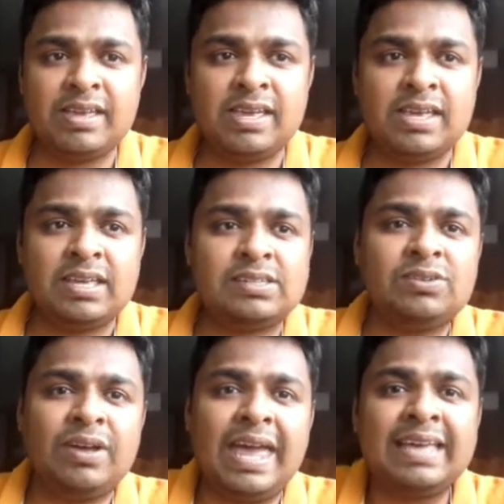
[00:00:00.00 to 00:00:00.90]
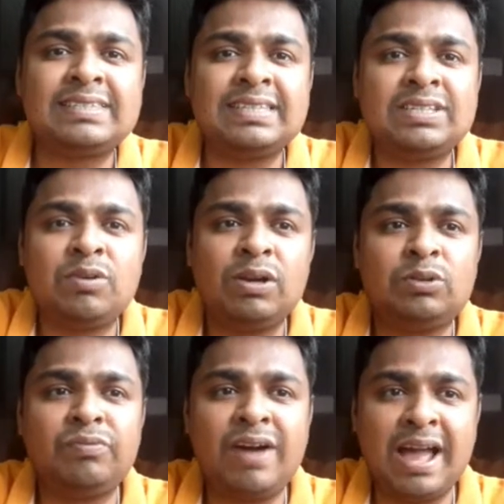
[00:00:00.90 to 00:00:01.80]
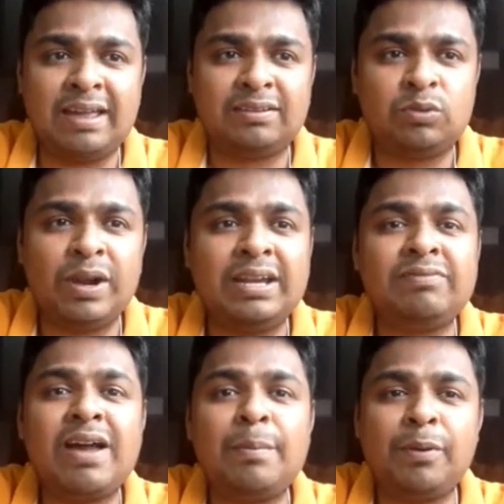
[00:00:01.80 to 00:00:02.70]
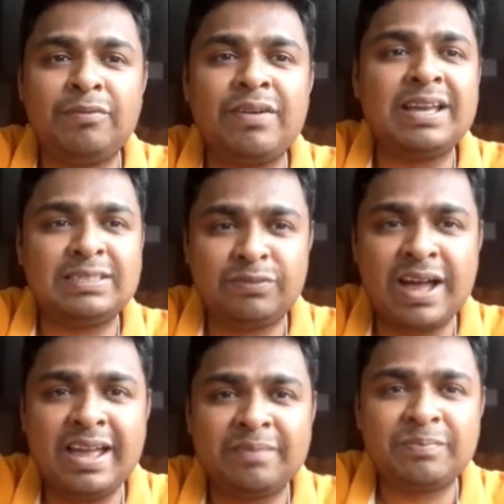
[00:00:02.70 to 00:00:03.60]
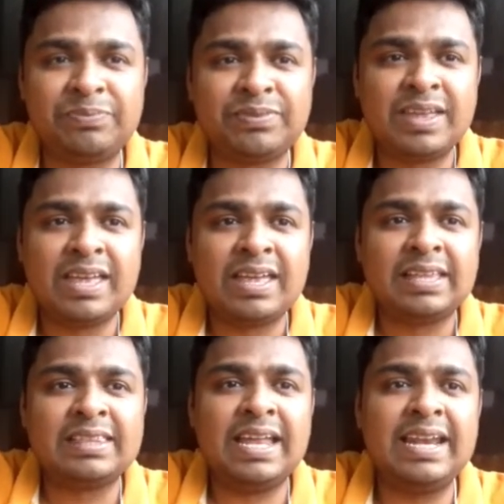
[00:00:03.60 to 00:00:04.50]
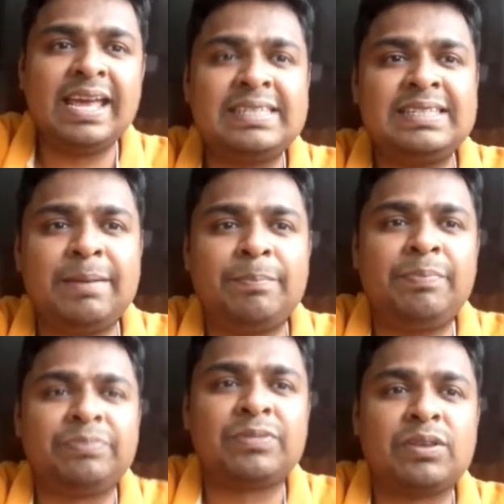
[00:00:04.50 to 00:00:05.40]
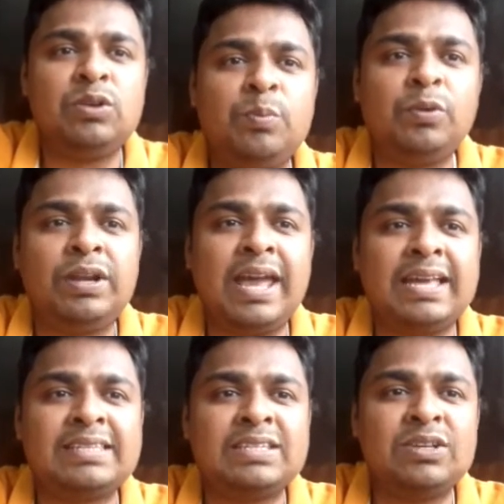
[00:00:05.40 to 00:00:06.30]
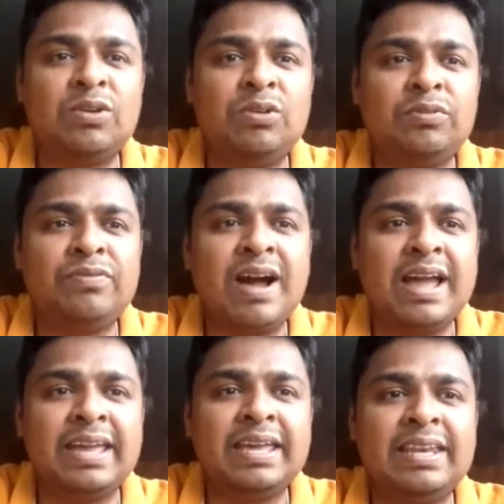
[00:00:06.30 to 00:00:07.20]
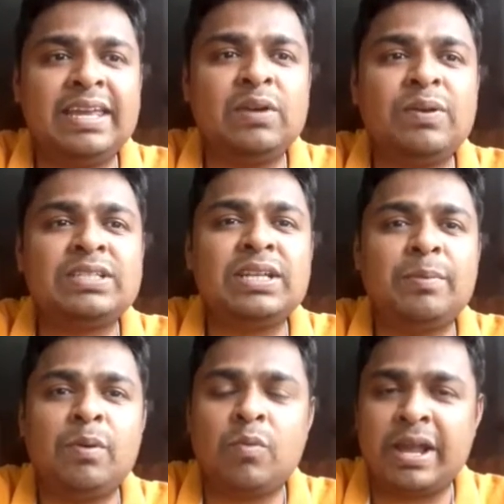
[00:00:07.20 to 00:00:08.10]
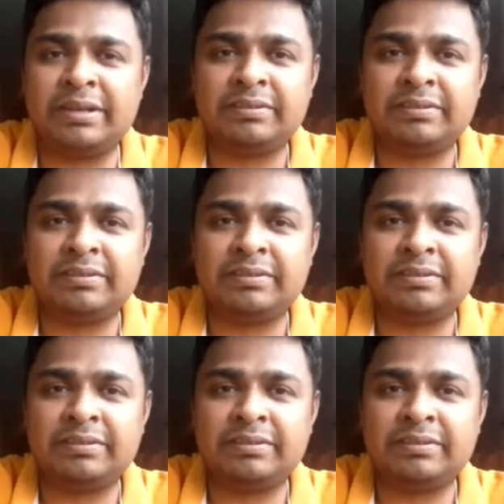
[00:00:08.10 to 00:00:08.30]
So x is equal to 5. 25 upon 5 is 5. The next step, you put x is equal to 5 in equation number 1.